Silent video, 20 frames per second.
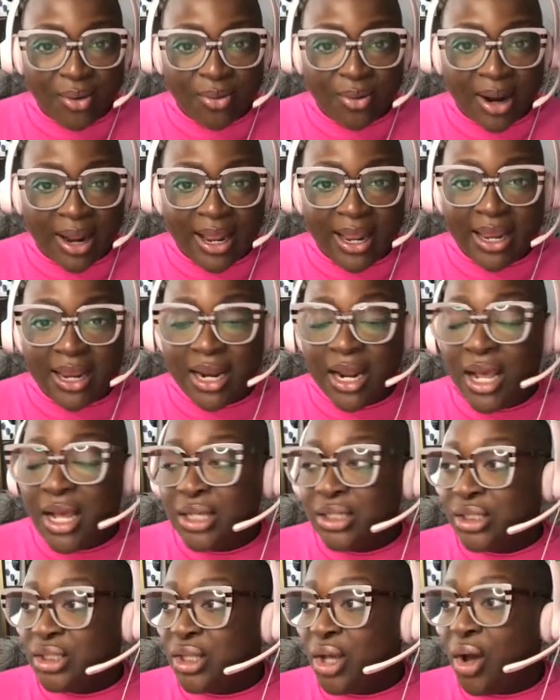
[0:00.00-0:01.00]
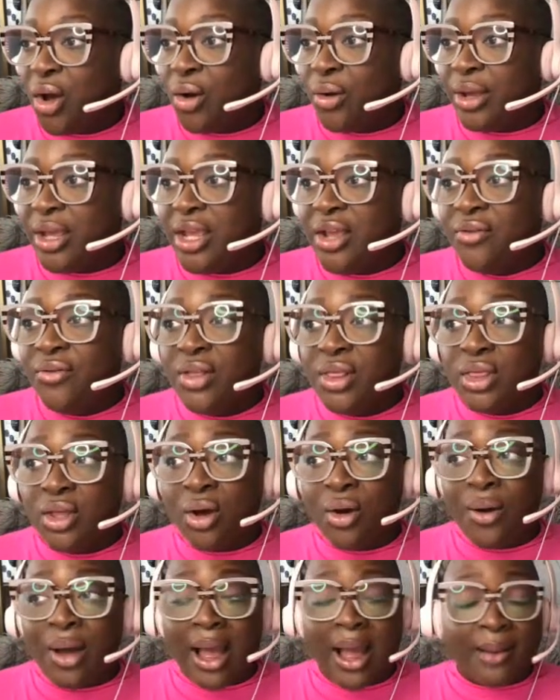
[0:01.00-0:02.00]
Right. So even
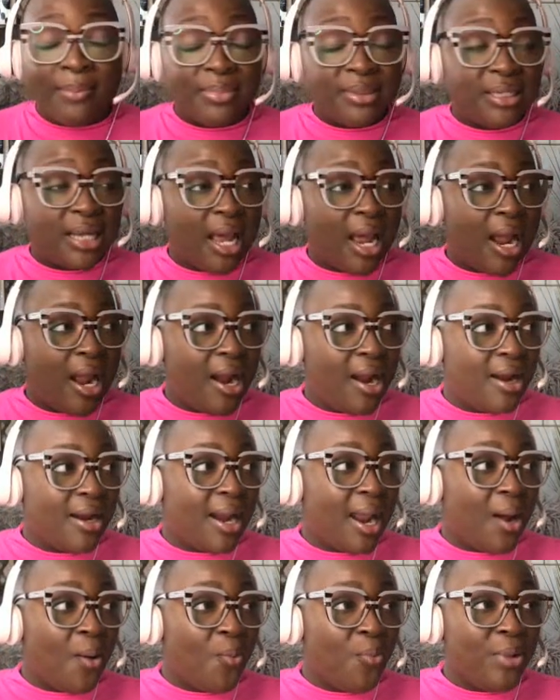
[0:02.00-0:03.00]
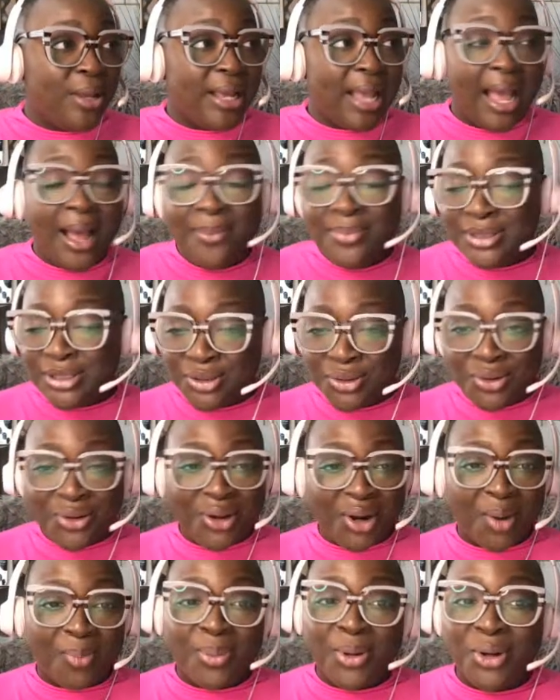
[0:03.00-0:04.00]
though I'm tired, I'm weak, I'm still
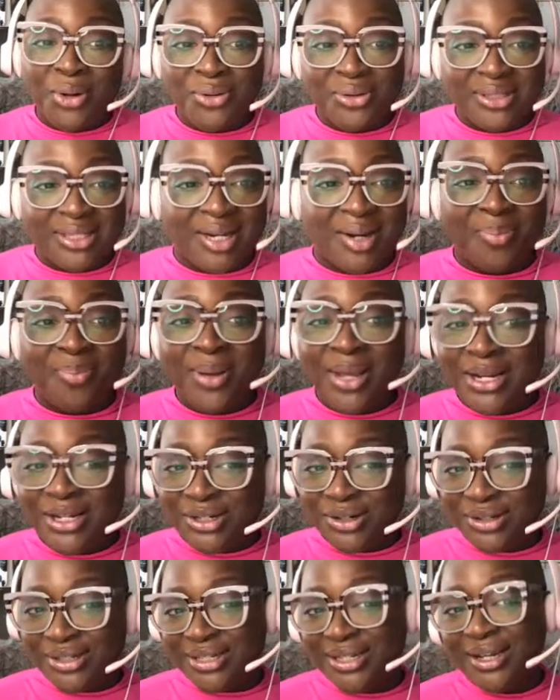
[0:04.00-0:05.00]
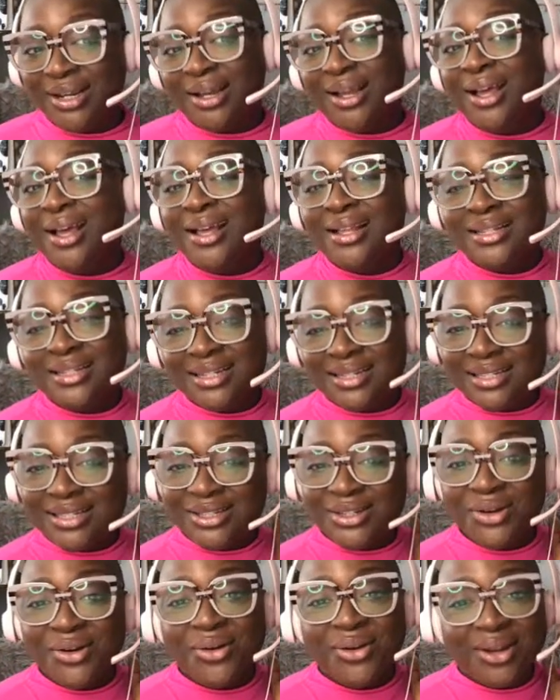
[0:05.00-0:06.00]
gonna pose in a picture to
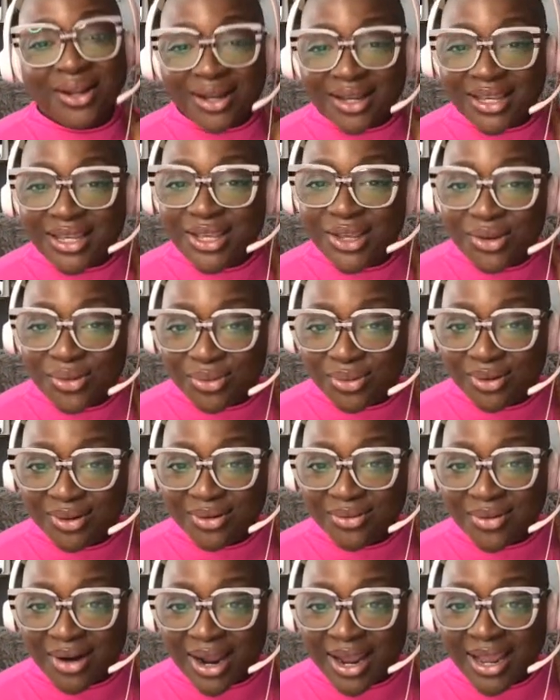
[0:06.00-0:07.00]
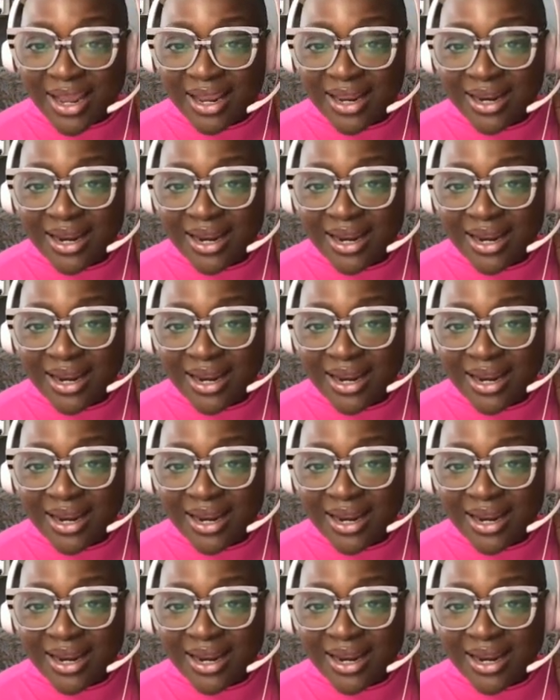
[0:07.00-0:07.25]
still look cute. Right?